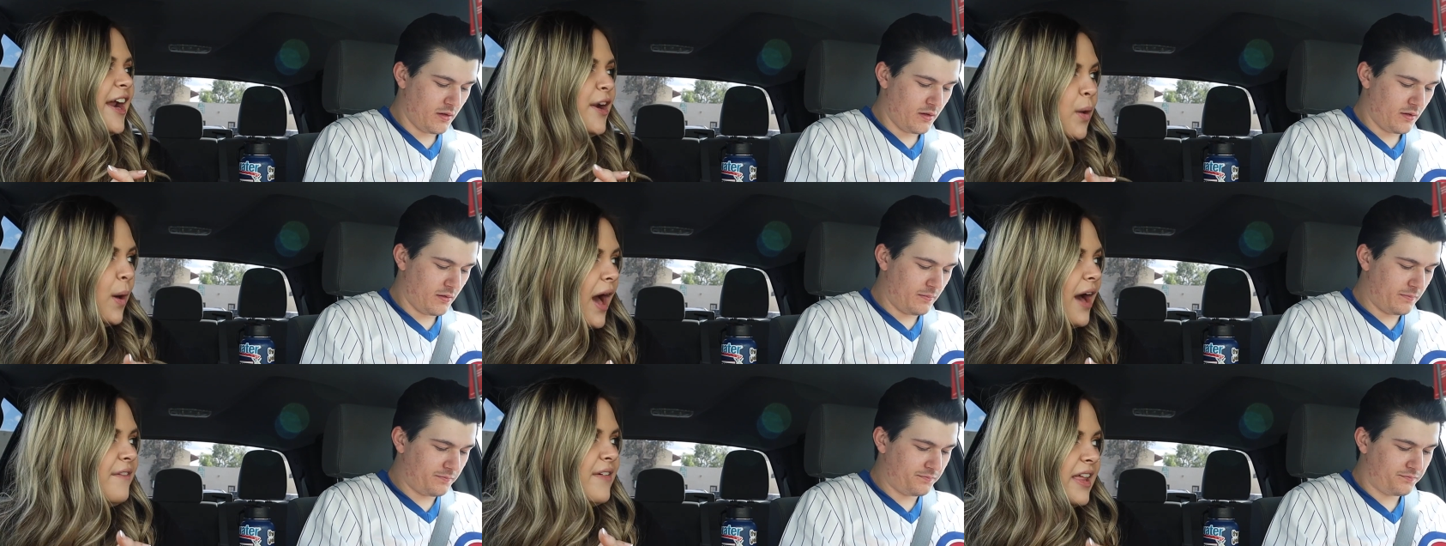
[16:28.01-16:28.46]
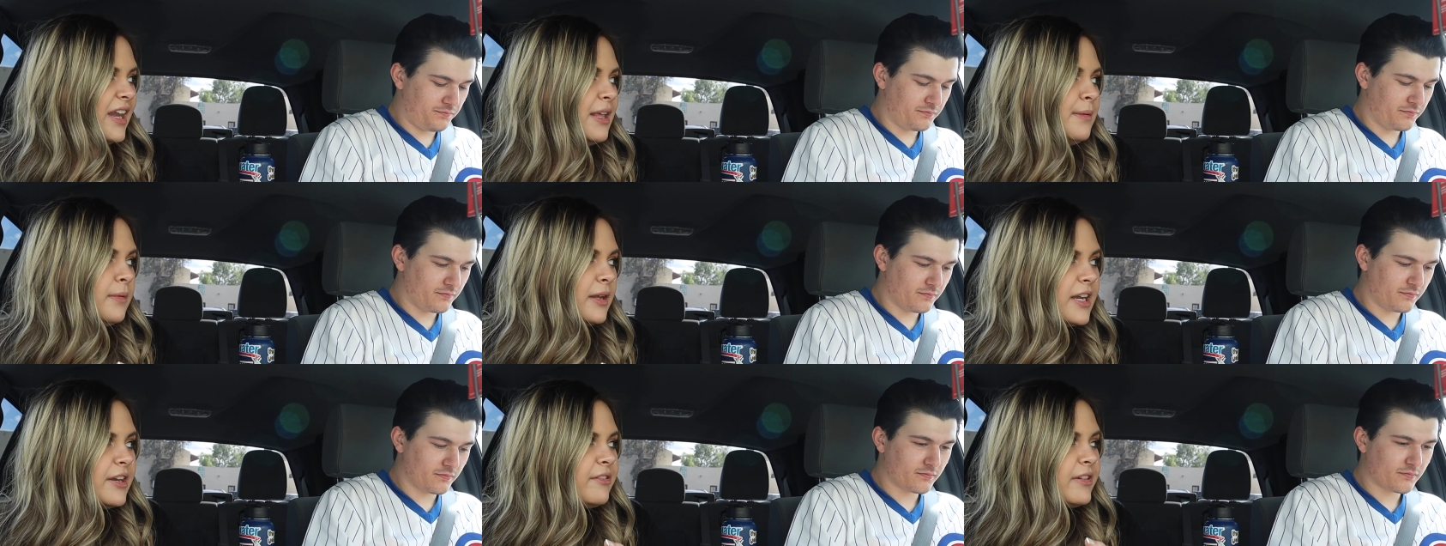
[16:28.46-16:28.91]
Speaker 1: I don't have
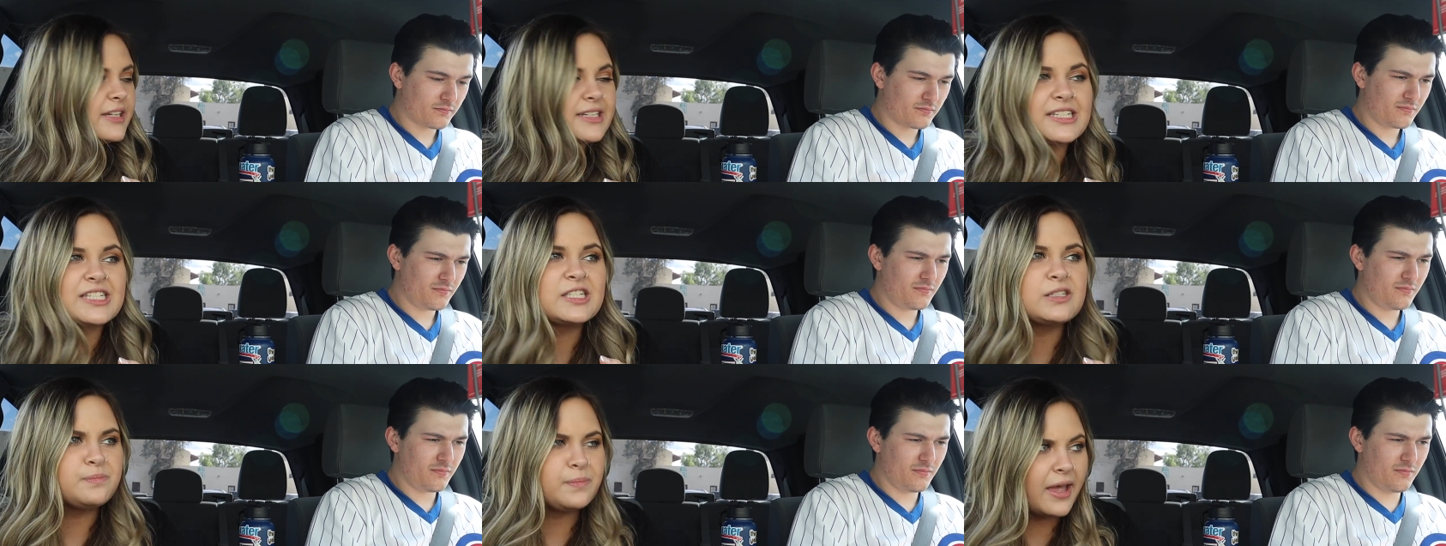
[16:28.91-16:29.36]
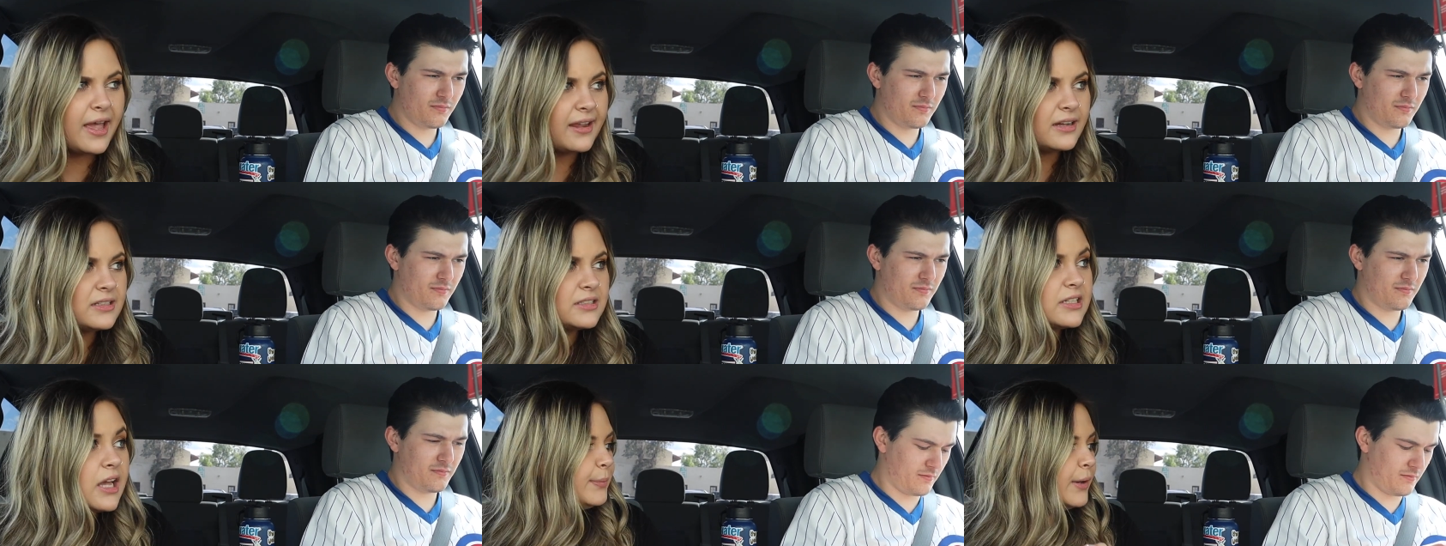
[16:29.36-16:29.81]
any money really to
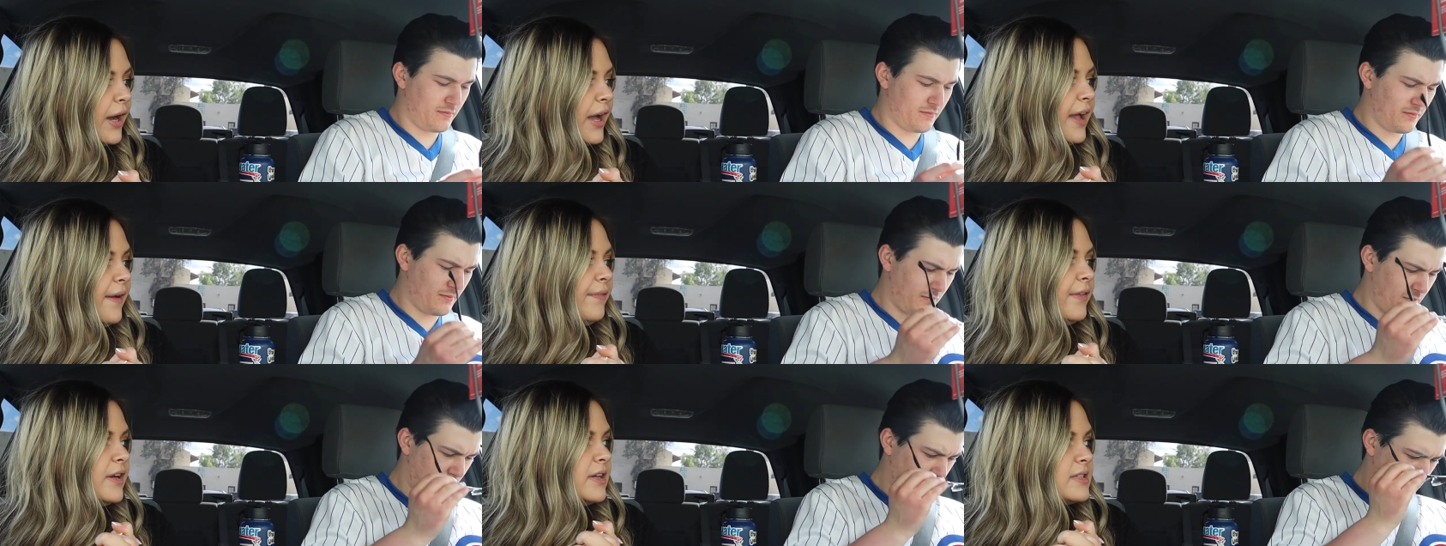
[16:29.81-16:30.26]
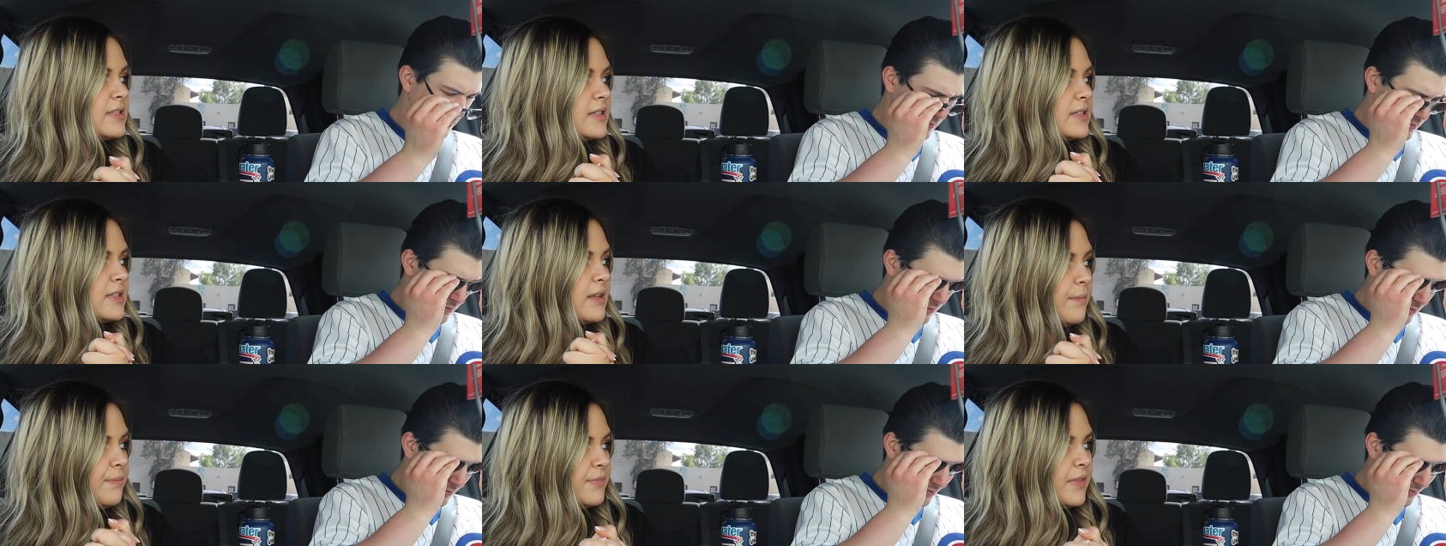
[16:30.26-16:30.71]
spend, but if
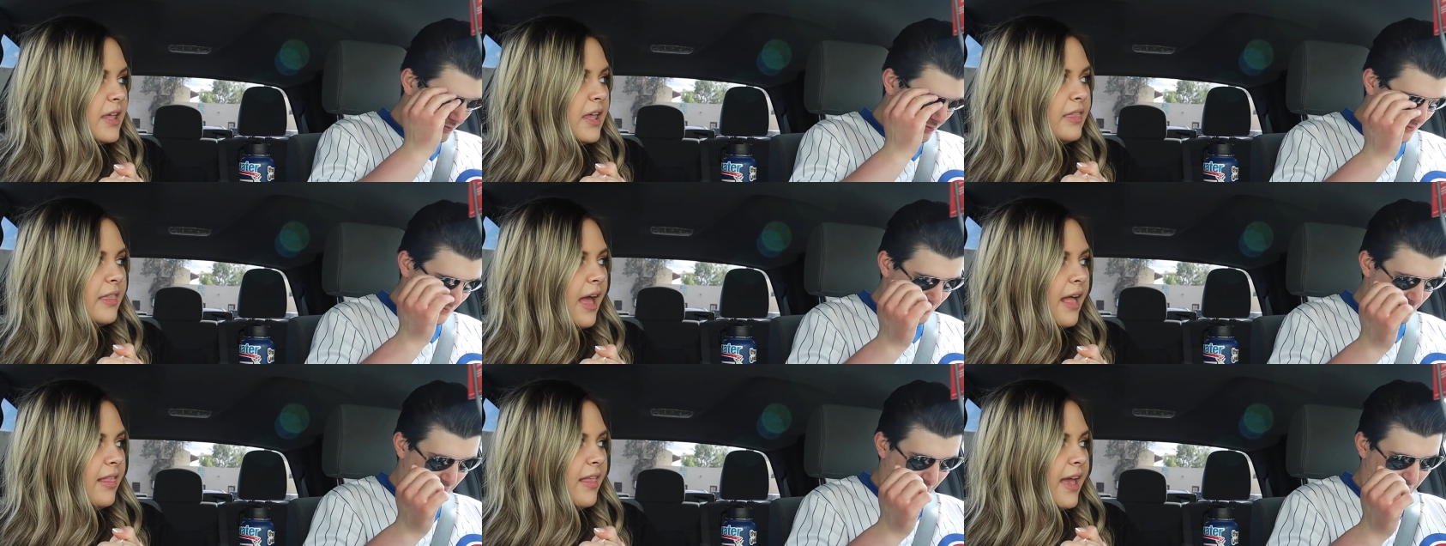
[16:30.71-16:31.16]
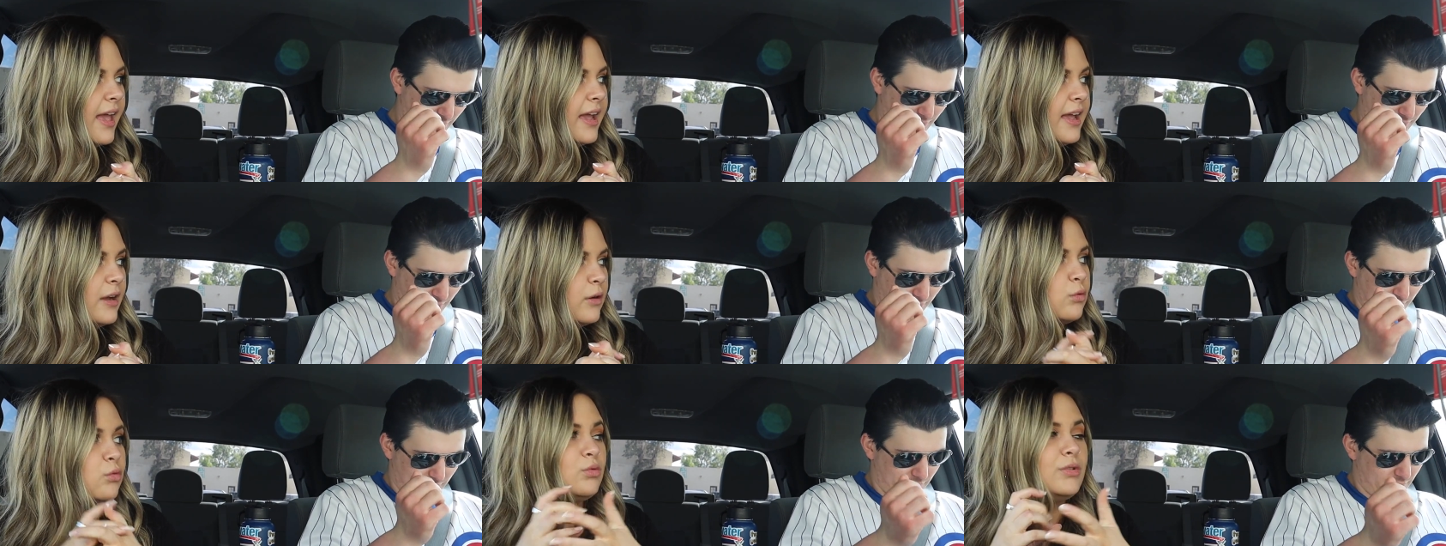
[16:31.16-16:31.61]
there's something that
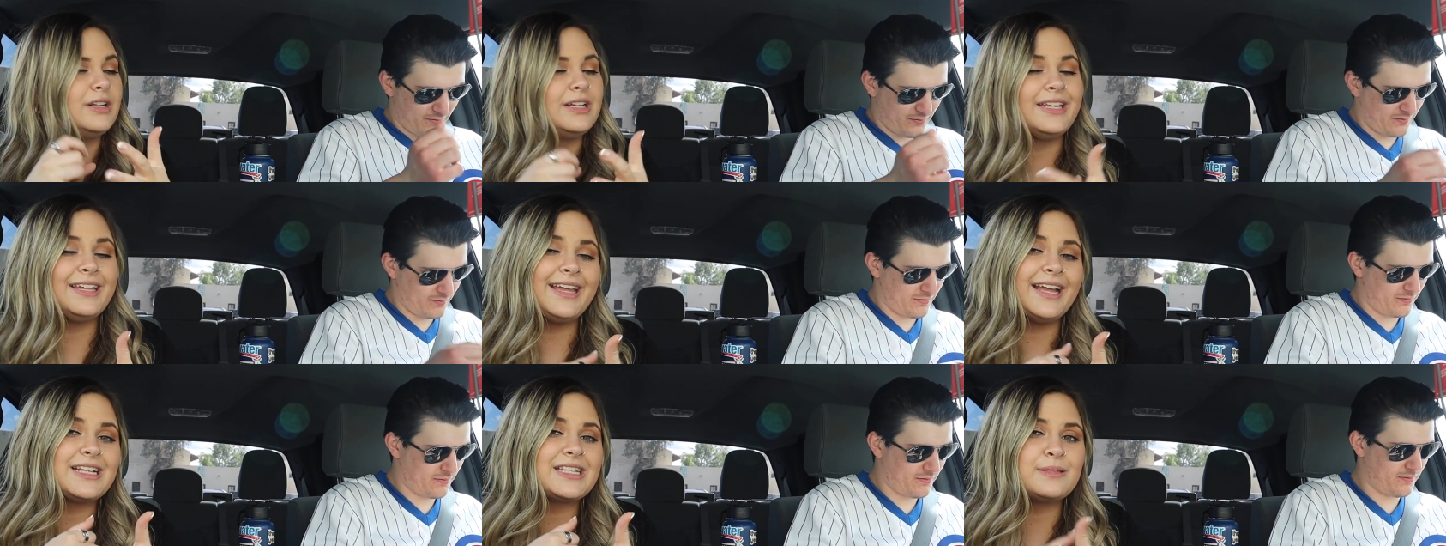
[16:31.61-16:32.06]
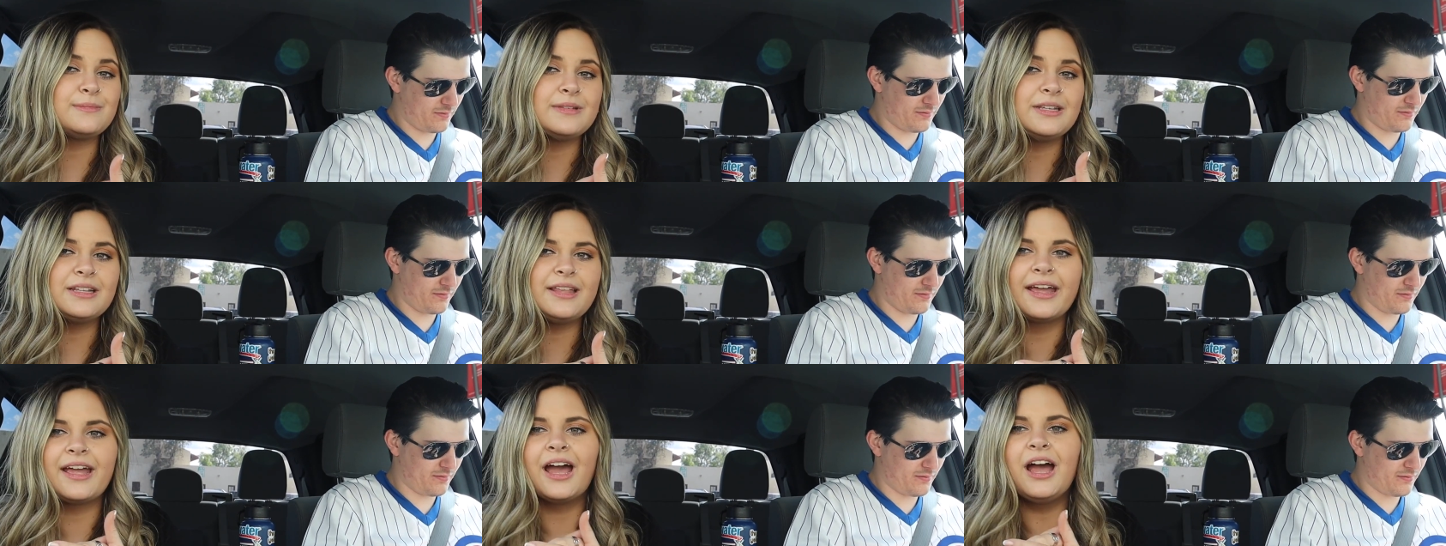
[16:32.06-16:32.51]
like really gets
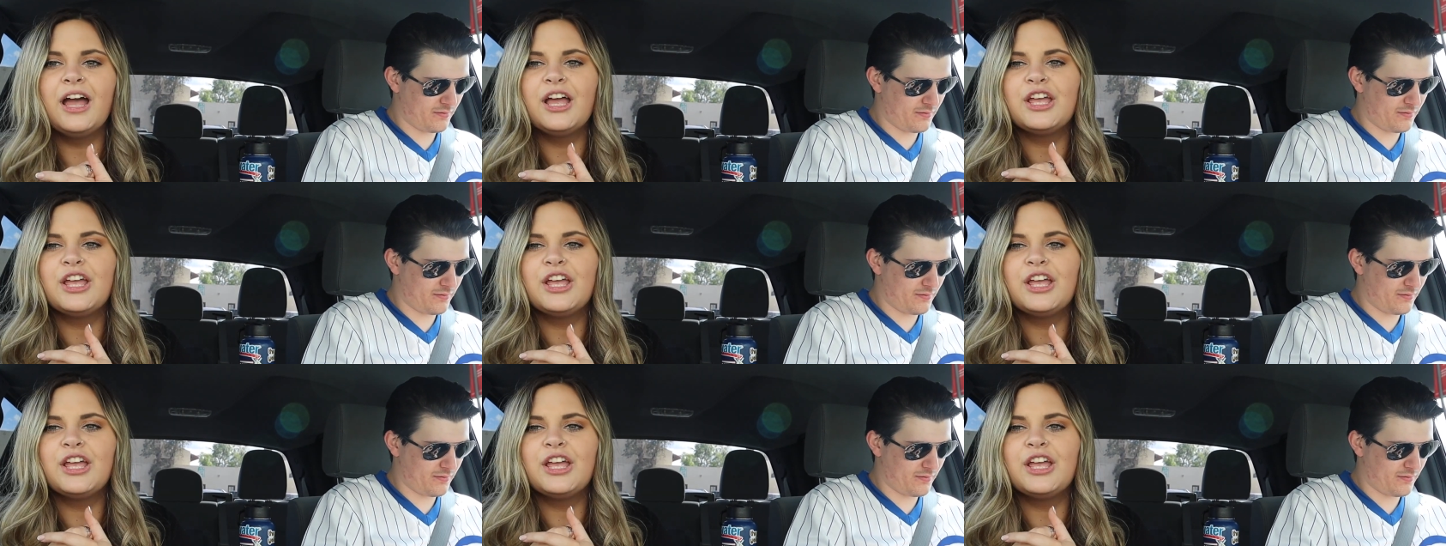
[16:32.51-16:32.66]
me, like